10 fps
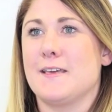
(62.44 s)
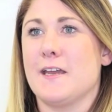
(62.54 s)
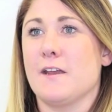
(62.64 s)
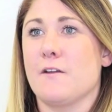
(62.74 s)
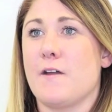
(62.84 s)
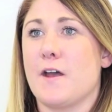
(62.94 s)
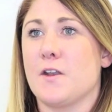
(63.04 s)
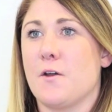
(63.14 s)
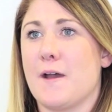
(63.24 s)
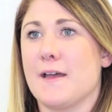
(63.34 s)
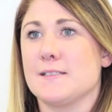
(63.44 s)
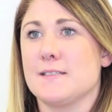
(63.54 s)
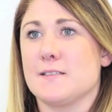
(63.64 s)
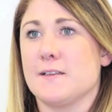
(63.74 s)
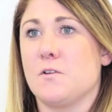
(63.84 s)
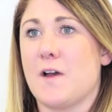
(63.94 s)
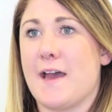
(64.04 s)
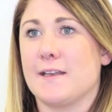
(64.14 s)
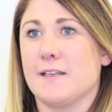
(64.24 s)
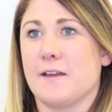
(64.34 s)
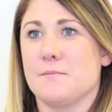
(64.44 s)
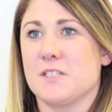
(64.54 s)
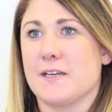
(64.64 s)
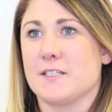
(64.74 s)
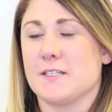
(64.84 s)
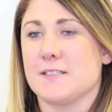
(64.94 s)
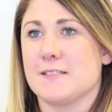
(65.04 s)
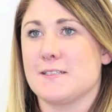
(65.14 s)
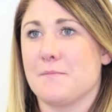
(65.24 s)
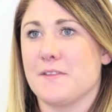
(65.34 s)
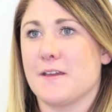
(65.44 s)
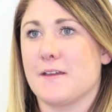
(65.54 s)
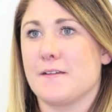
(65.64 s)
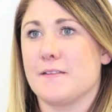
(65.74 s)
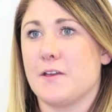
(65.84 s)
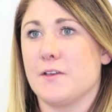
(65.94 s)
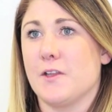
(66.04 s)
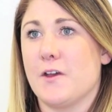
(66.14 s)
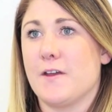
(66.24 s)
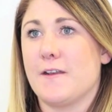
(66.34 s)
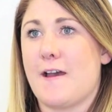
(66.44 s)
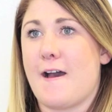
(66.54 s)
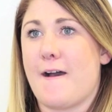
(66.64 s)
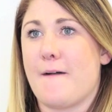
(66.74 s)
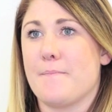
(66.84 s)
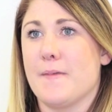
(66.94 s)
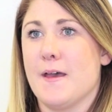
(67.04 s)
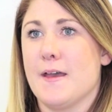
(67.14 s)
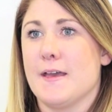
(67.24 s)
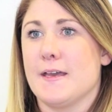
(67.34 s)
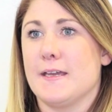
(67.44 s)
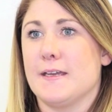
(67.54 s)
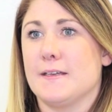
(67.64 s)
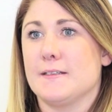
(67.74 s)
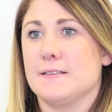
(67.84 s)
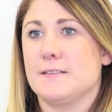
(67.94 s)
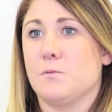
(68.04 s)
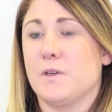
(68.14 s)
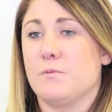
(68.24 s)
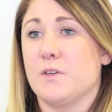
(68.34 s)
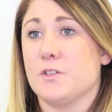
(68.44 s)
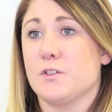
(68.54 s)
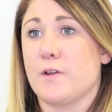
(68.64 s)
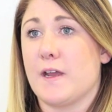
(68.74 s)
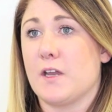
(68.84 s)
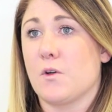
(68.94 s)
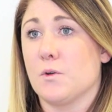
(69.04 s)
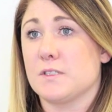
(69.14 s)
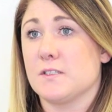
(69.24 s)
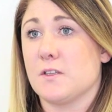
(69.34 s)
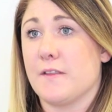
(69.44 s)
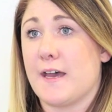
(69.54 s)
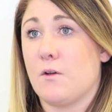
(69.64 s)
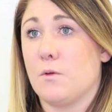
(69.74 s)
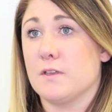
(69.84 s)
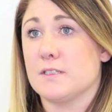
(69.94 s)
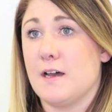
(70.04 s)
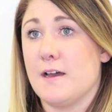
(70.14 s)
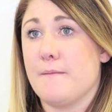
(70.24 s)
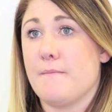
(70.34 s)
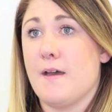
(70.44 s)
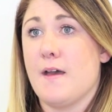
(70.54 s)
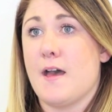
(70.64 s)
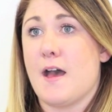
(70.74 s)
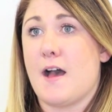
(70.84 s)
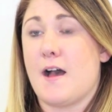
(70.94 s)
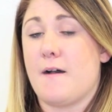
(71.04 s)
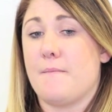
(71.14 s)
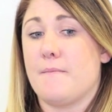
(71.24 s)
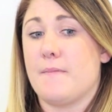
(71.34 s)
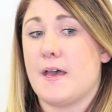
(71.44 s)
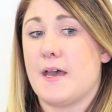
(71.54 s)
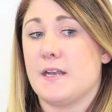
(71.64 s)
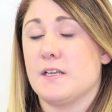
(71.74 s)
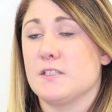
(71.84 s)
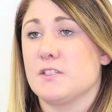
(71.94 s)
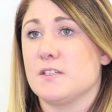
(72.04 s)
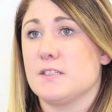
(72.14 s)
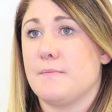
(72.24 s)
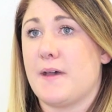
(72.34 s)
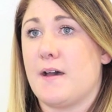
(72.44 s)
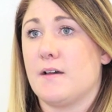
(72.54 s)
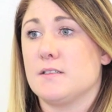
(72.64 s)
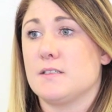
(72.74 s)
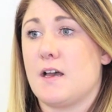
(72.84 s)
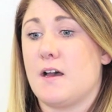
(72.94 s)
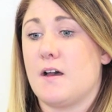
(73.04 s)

Getting around no answers or handling objections is something that you learn. We do training courses on that all the time. And it's just about